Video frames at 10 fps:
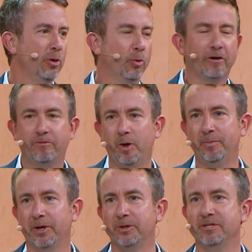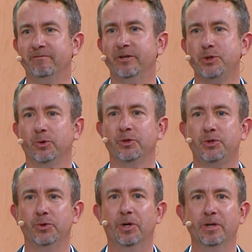Workflow Builder is a visual
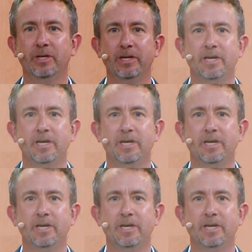tool